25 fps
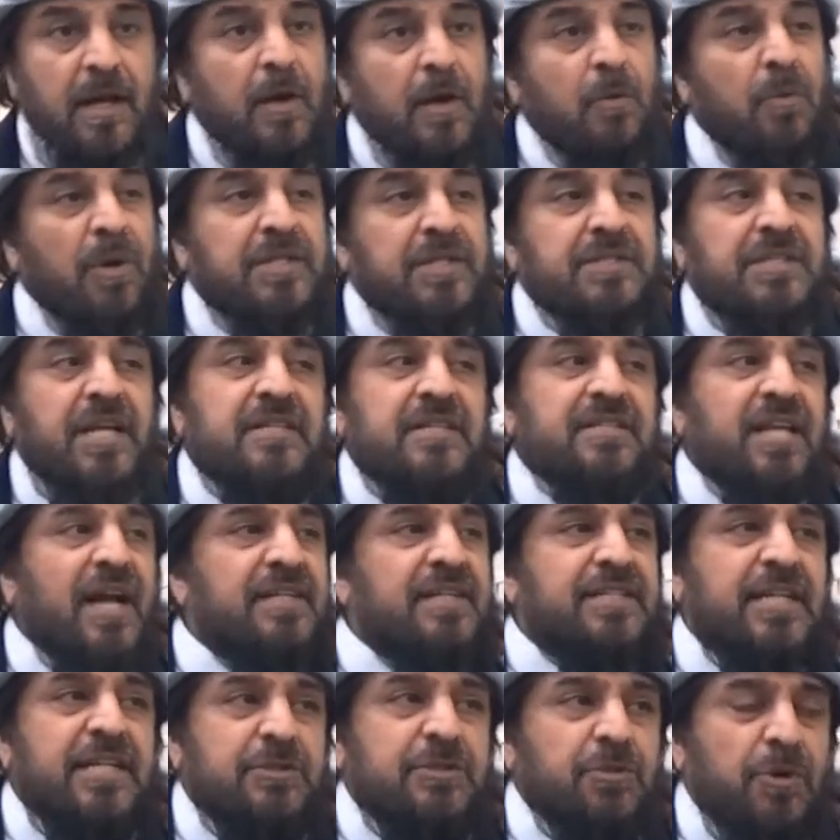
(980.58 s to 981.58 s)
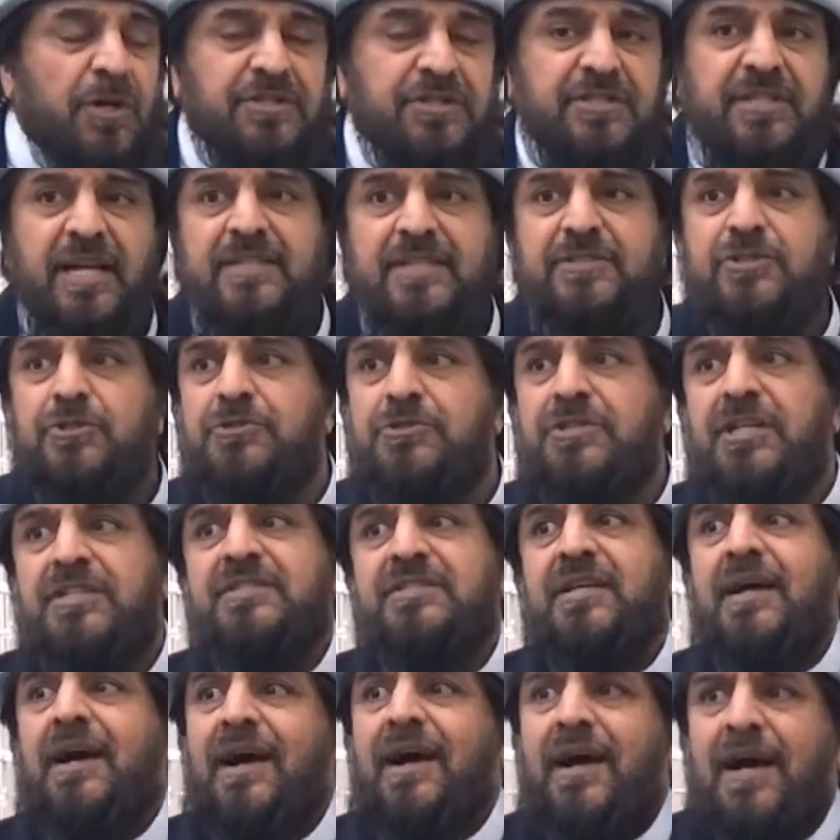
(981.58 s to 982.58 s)
When this hadith was said to the
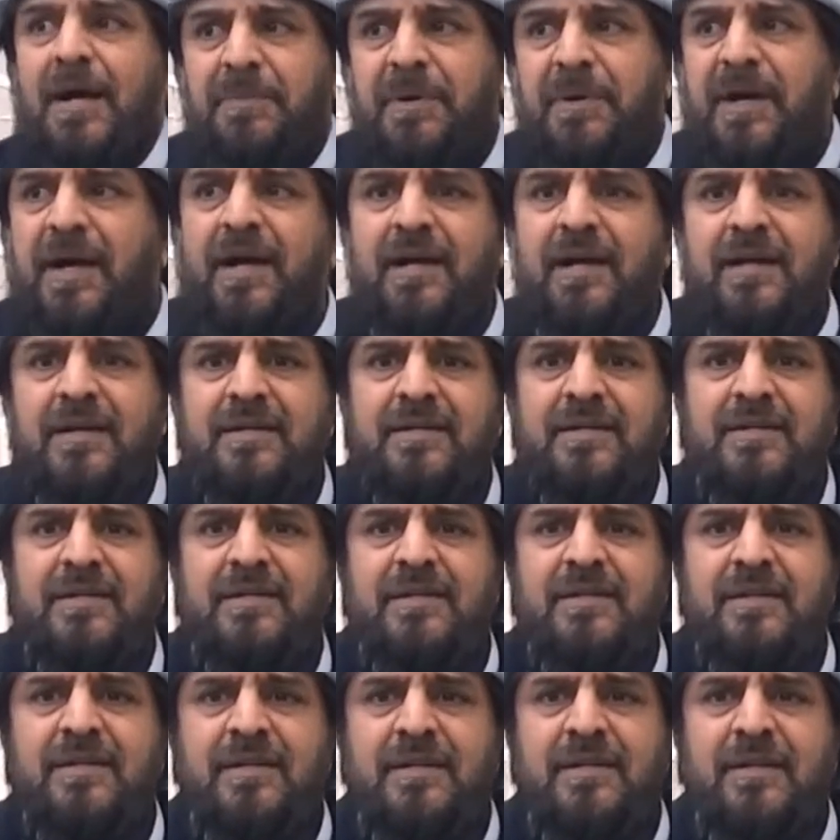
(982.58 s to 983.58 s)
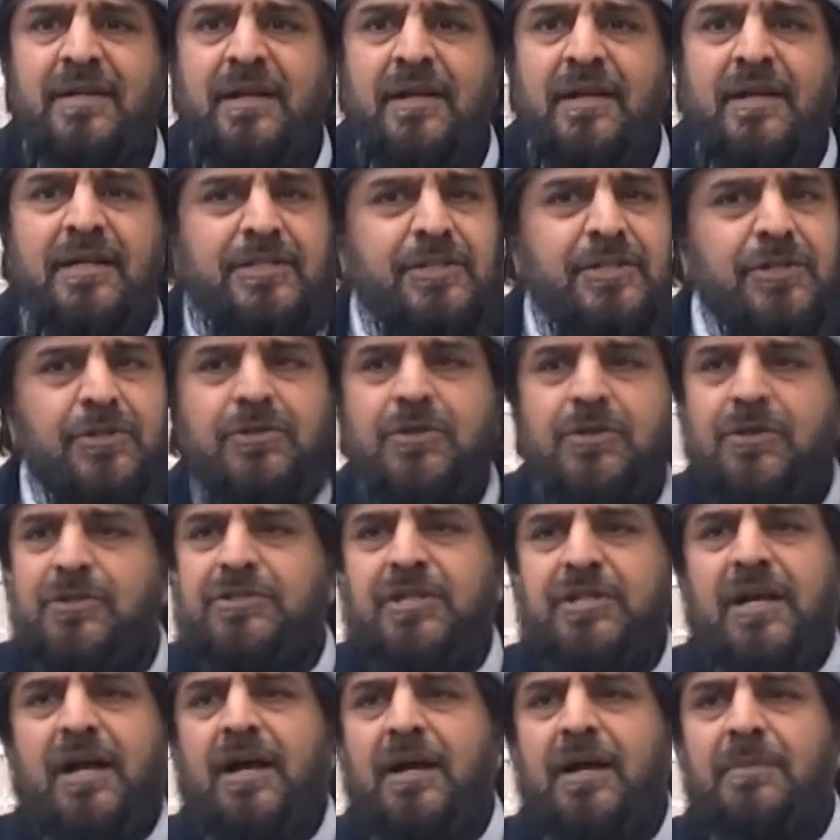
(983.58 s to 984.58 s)
Sahaba, you know
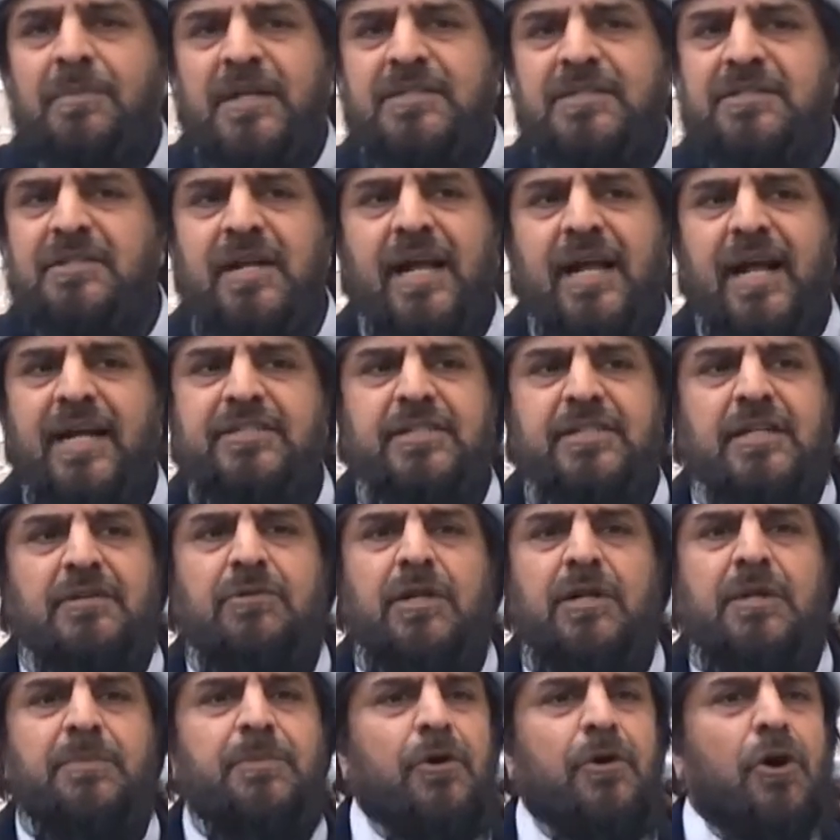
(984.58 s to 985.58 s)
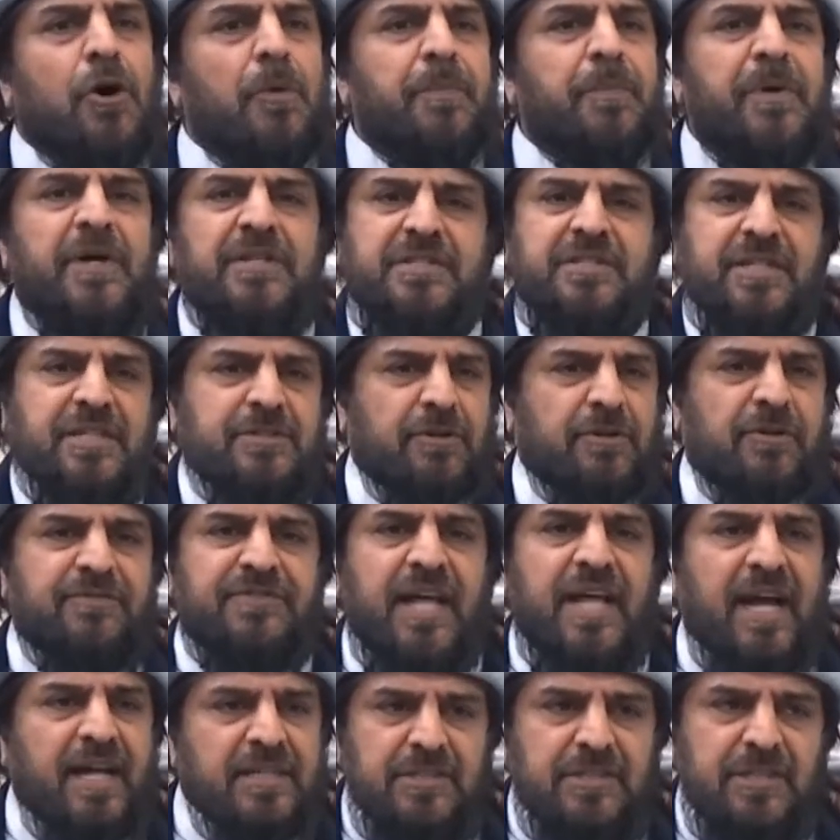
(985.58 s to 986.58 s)
Sahaba's reaction will be opposite of
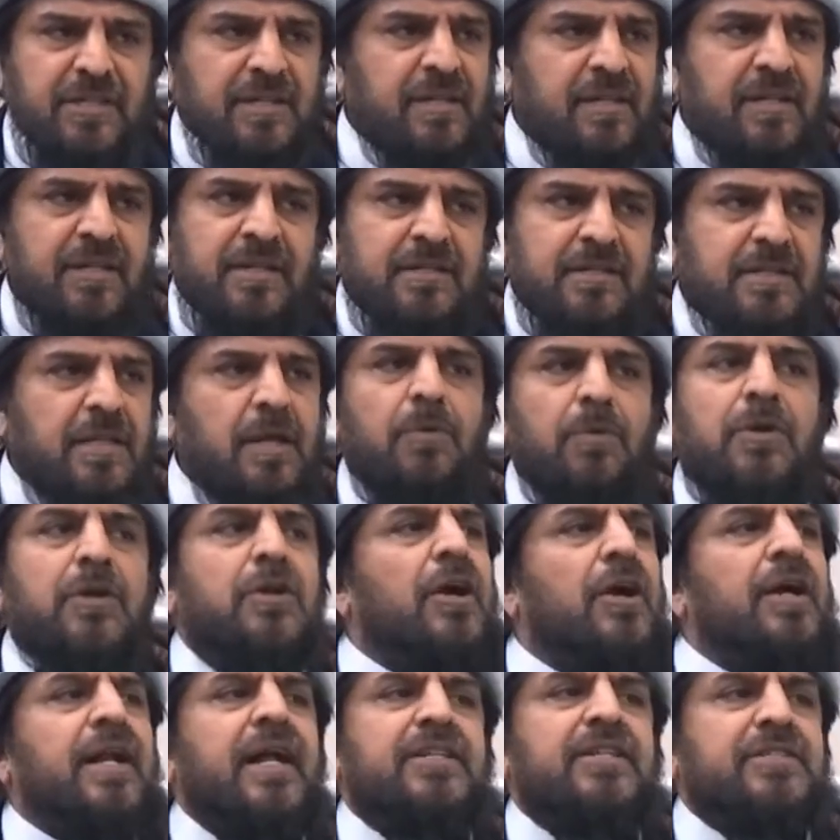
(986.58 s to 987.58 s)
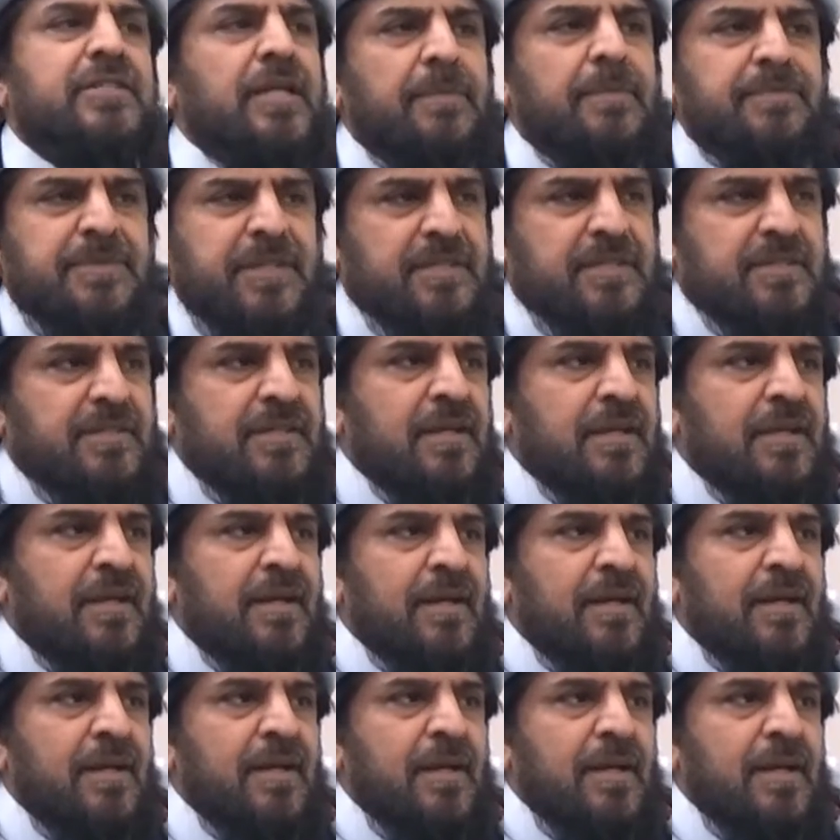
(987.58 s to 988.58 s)
that. They will not accept it.
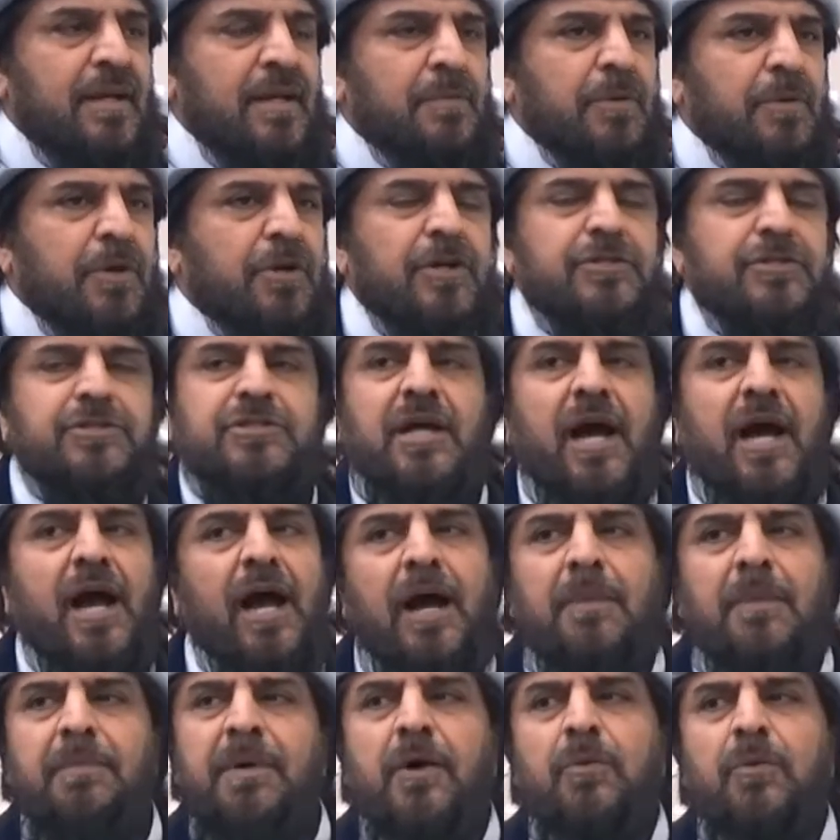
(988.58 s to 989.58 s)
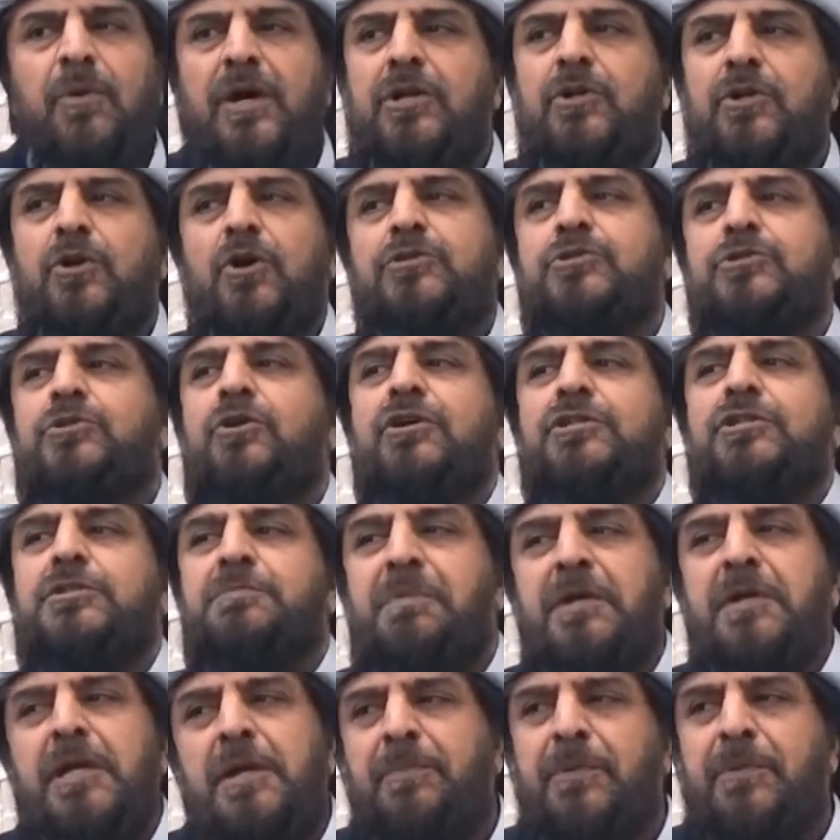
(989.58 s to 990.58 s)
Because Sahaba were not those
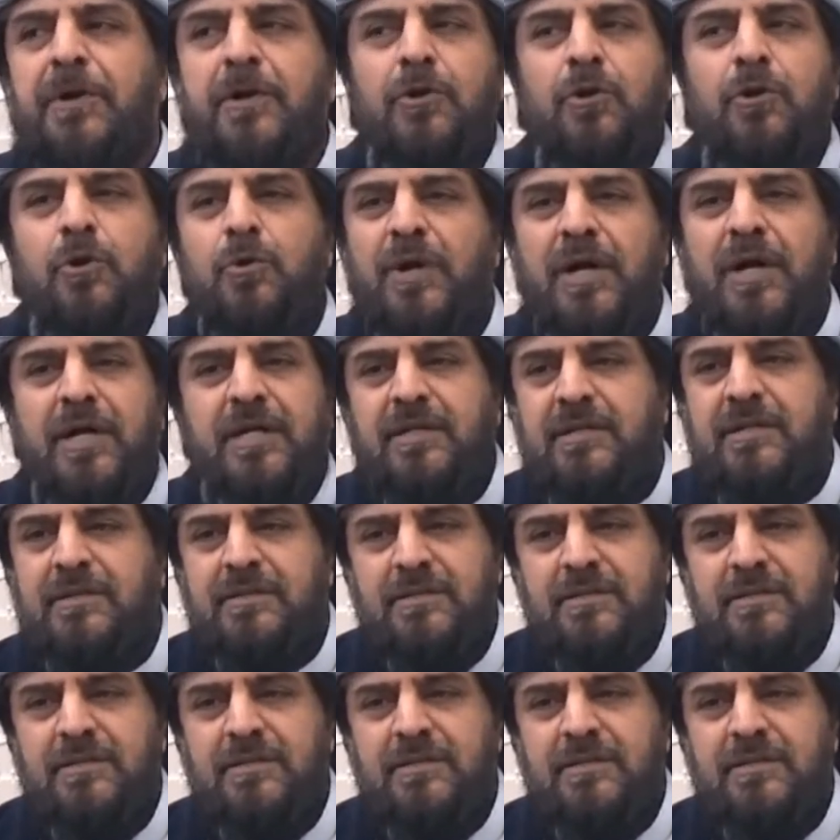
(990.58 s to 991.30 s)
people who were